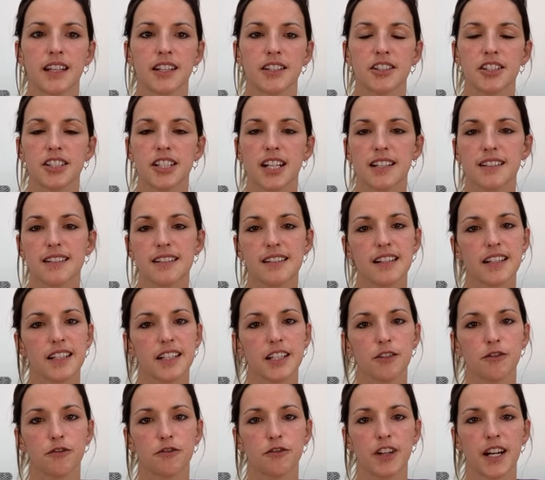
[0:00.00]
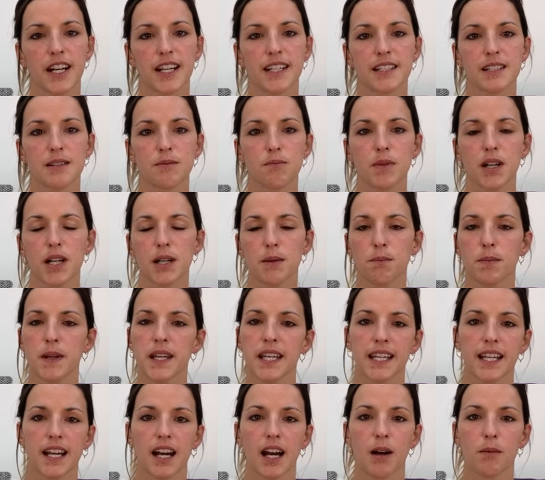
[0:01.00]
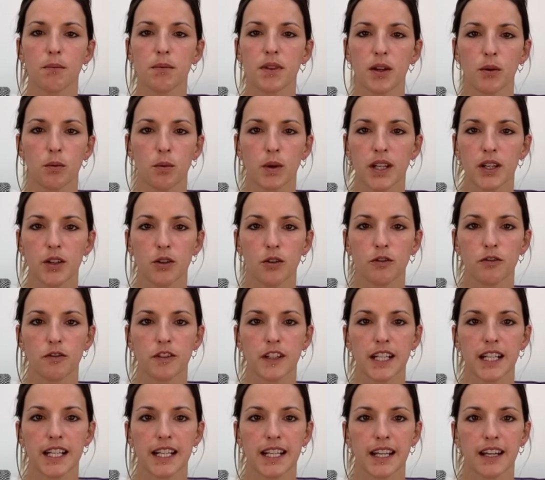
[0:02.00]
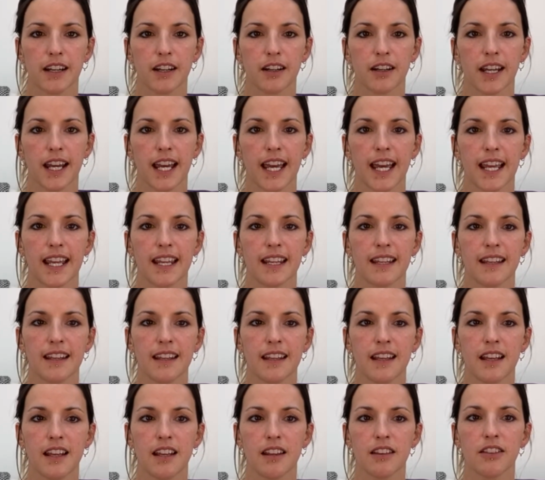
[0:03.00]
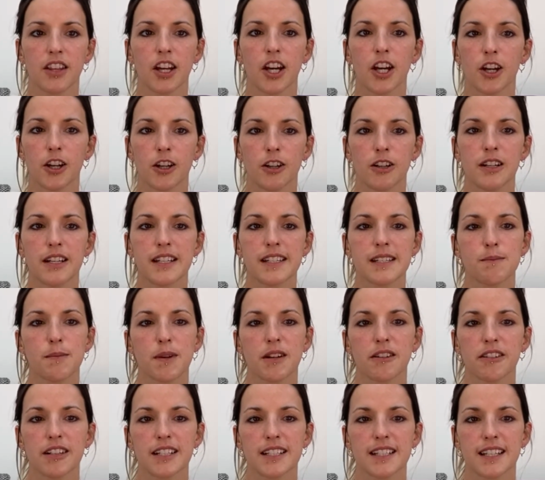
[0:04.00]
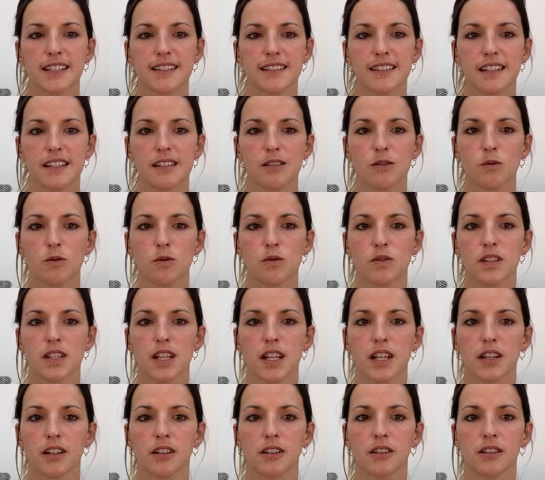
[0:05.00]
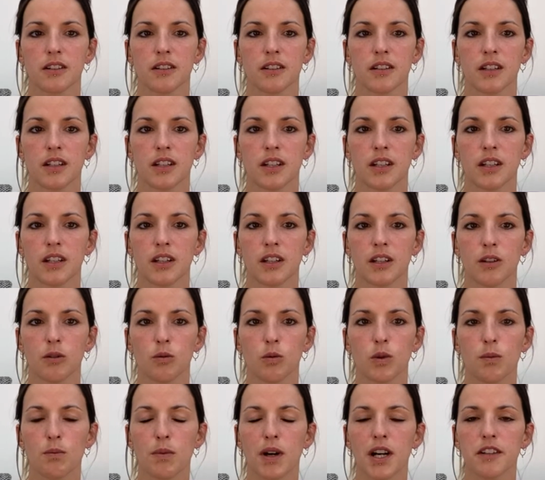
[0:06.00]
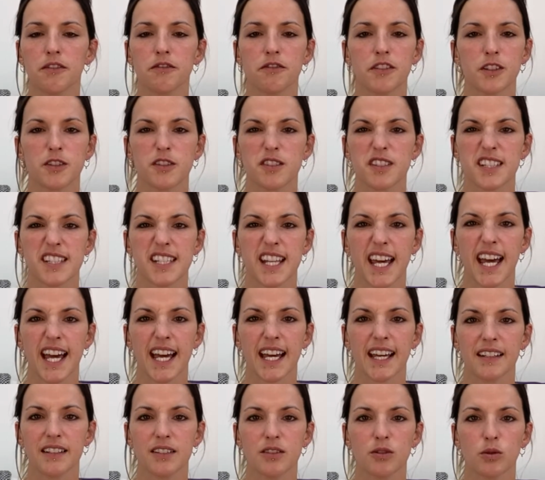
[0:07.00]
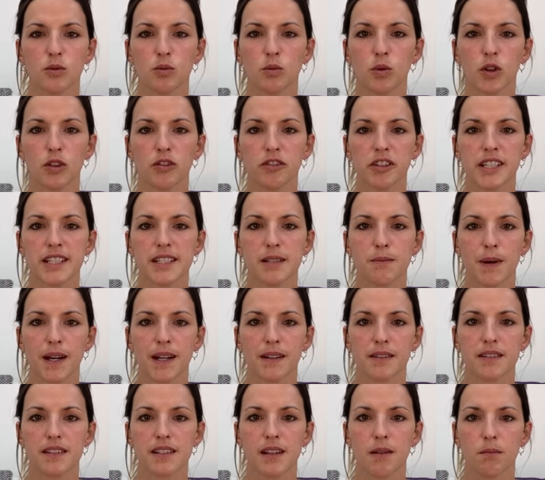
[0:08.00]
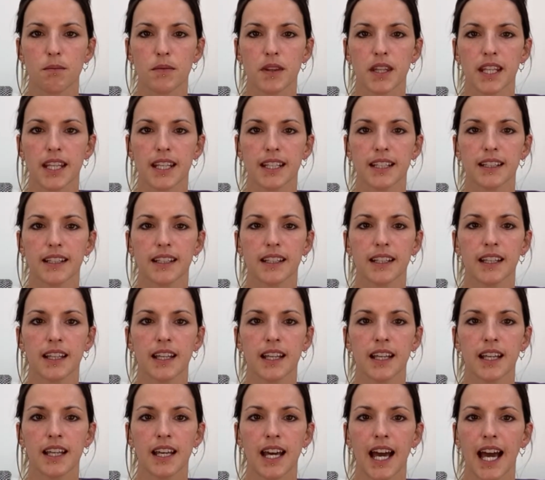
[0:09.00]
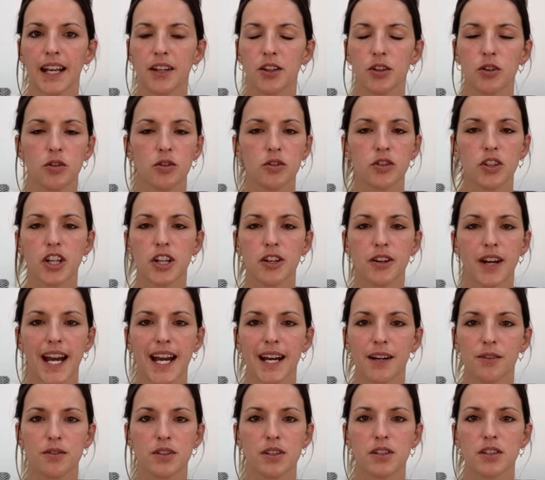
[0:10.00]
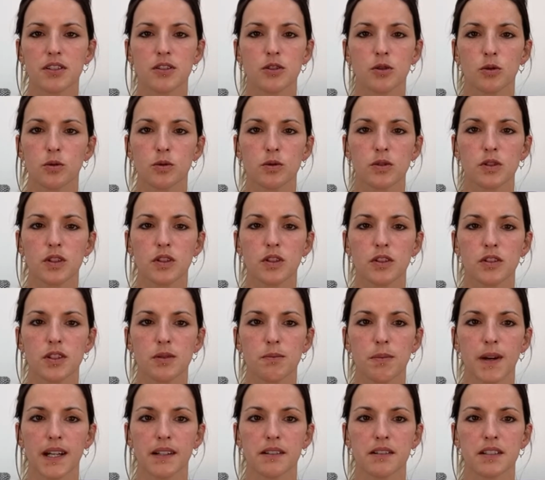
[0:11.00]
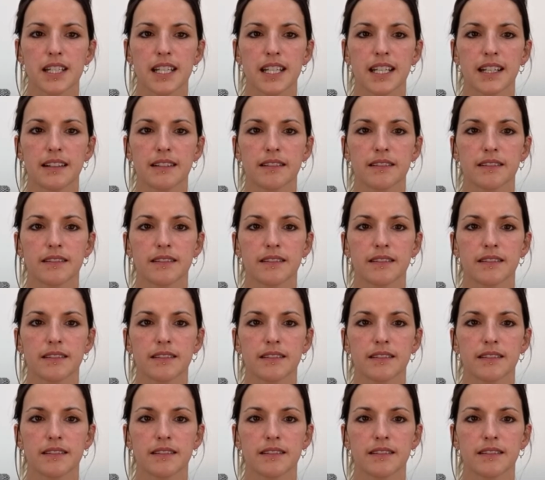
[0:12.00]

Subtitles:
Just like a friend might pick up that we're not feeling okay, the Holy Spirit does this also. We might feel sad or worried about something and not know how to talk to God about it,